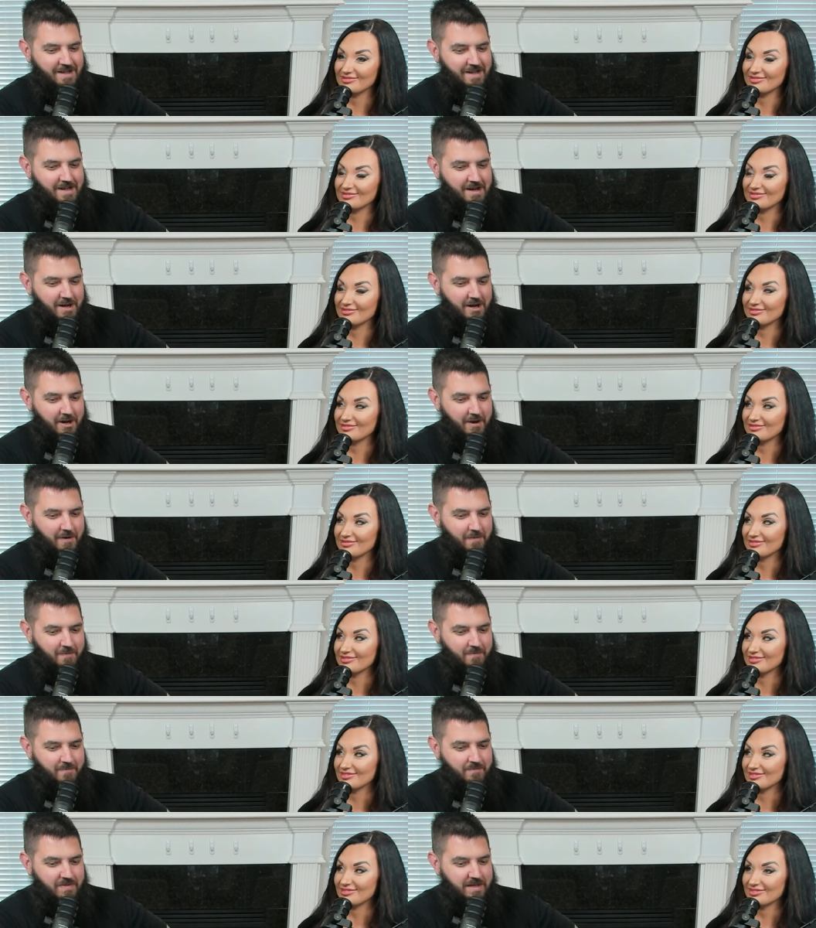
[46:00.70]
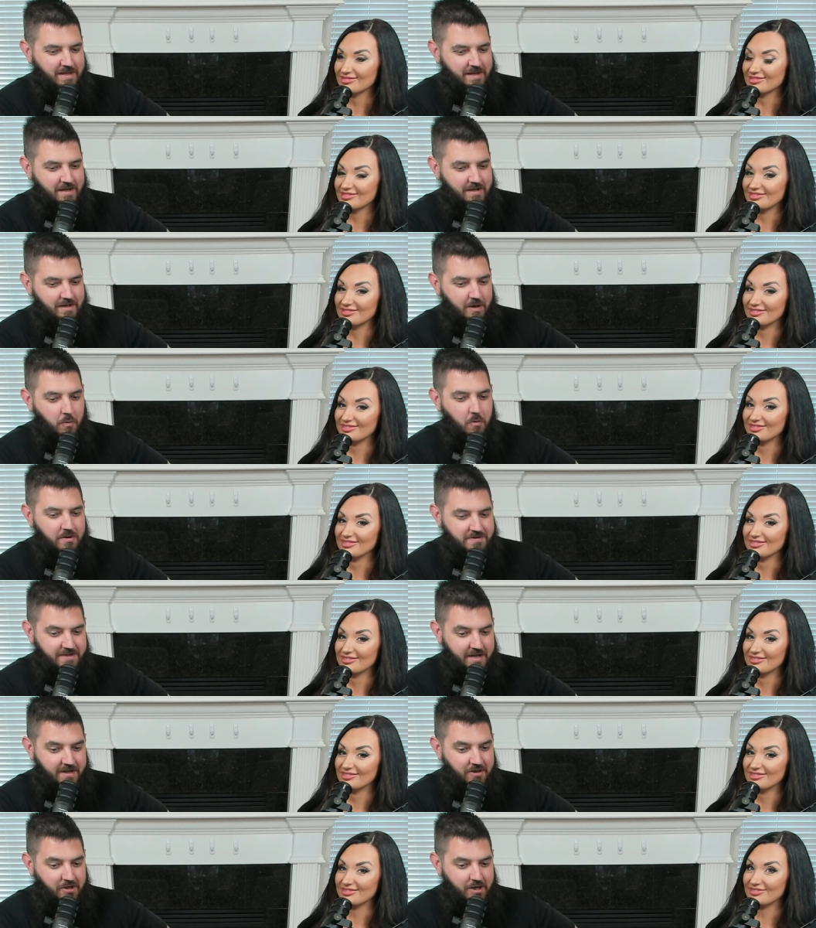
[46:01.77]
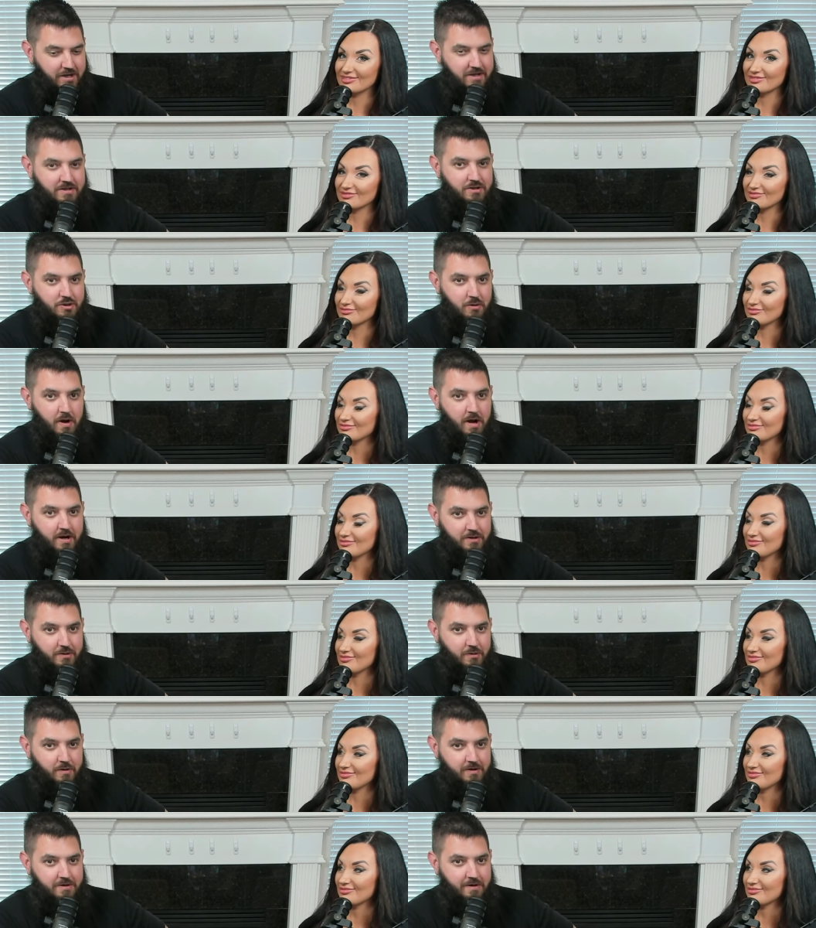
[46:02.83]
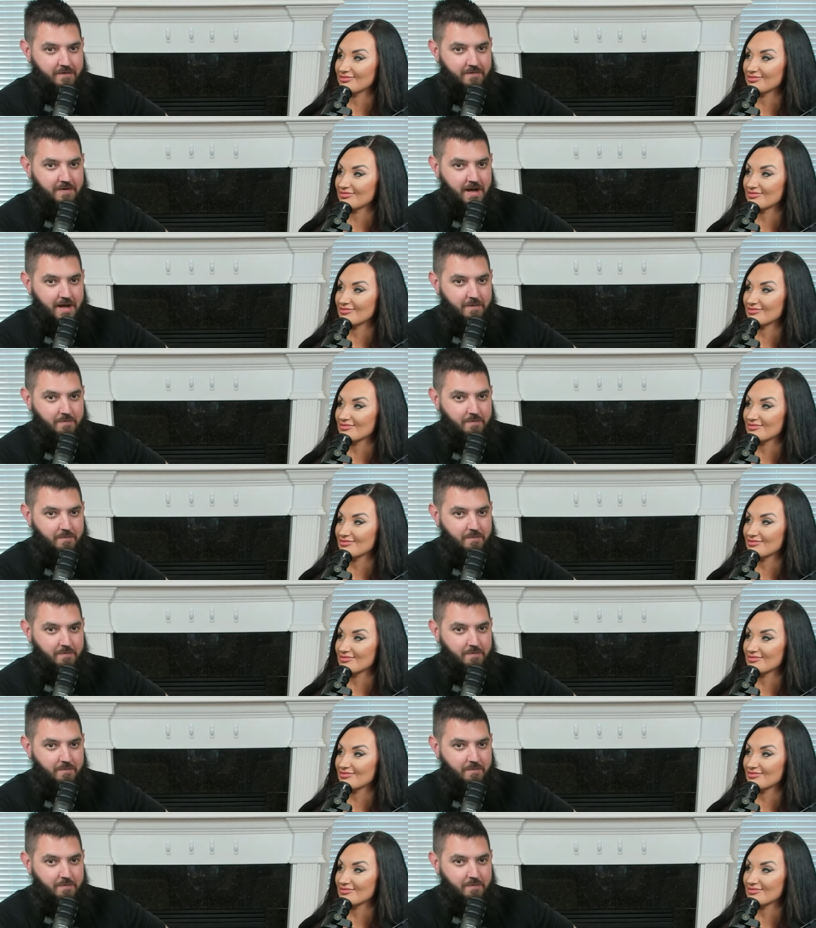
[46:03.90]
Speaker 1: um, I won't say the derogatory term for that